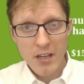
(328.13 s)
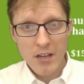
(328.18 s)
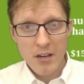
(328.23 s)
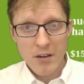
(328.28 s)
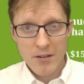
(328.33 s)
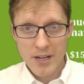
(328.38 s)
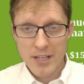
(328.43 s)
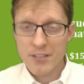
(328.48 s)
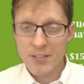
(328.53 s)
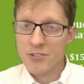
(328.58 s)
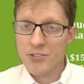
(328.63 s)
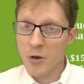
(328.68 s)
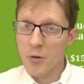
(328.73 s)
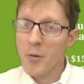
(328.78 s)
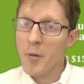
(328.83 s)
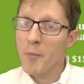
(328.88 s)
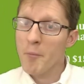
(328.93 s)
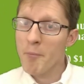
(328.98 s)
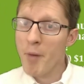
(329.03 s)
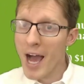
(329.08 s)
Right?
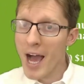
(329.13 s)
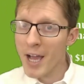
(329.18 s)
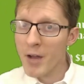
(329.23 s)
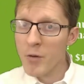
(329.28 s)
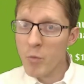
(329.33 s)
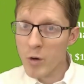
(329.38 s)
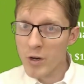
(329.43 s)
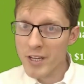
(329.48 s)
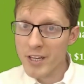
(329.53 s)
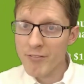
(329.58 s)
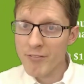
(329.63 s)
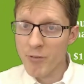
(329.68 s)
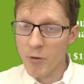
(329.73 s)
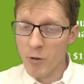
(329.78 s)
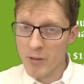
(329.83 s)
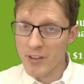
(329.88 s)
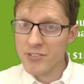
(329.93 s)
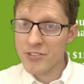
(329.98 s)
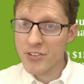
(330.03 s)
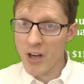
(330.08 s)
So by working
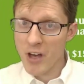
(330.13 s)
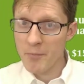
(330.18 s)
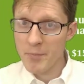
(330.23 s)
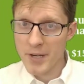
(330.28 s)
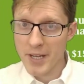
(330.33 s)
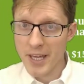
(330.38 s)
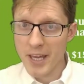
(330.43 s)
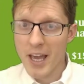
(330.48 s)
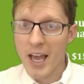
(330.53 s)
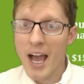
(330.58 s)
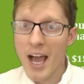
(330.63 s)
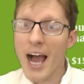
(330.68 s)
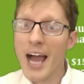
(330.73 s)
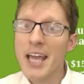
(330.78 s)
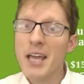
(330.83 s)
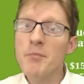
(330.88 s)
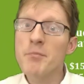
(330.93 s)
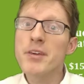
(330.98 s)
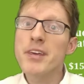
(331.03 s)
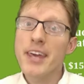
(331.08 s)
for this company, I
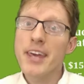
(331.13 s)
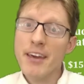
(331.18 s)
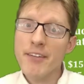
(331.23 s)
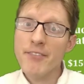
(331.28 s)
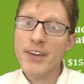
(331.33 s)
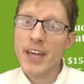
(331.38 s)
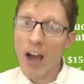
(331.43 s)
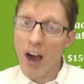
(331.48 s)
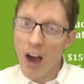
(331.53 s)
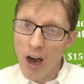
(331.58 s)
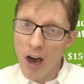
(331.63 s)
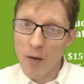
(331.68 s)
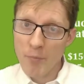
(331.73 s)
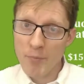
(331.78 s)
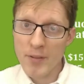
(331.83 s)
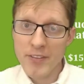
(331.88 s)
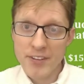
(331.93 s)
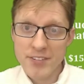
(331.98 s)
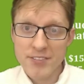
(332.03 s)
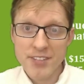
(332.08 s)
am giving up
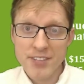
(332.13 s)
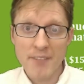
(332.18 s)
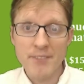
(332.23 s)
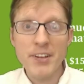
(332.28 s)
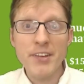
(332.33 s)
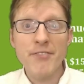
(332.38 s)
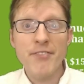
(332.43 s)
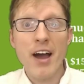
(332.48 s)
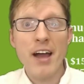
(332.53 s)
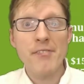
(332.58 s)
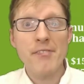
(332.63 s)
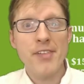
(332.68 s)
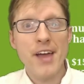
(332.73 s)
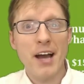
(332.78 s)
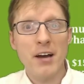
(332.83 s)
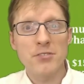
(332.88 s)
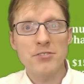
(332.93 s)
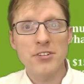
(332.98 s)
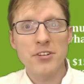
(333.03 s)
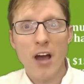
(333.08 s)
the
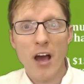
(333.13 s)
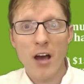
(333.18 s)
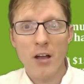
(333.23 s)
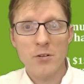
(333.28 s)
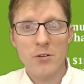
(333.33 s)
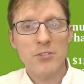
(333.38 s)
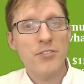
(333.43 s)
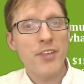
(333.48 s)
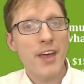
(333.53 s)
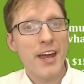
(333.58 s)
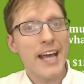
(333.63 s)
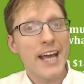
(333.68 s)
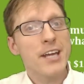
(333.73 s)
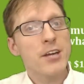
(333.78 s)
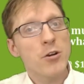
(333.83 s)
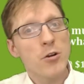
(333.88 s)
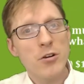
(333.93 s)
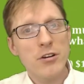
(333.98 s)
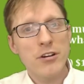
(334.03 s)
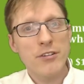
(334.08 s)
$75,000 that I
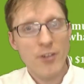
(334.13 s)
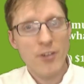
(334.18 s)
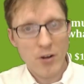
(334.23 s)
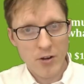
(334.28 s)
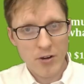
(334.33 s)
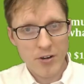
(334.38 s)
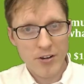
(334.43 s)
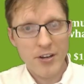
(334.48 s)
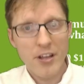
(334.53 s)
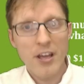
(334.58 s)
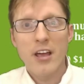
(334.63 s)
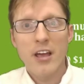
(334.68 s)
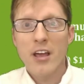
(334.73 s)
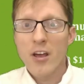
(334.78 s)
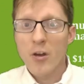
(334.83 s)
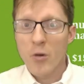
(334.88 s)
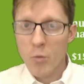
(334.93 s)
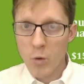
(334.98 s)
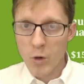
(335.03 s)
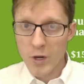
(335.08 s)
could have earned
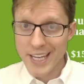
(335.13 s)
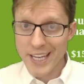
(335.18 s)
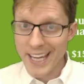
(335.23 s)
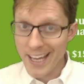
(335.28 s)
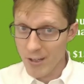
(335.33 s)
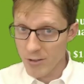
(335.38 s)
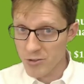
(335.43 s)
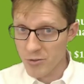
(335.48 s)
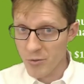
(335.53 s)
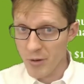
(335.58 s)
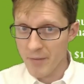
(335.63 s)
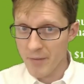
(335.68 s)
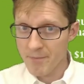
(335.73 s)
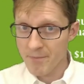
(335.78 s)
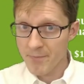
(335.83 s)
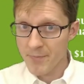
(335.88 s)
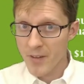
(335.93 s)
working elsewhere.